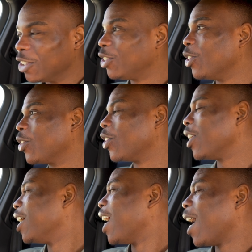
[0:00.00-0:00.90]
So good.
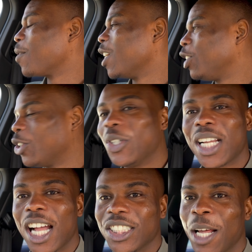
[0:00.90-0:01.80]
I'm gonna show you
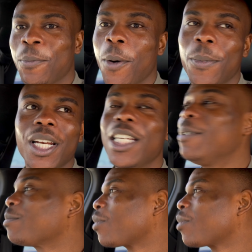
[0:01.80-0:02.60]
guys like properly.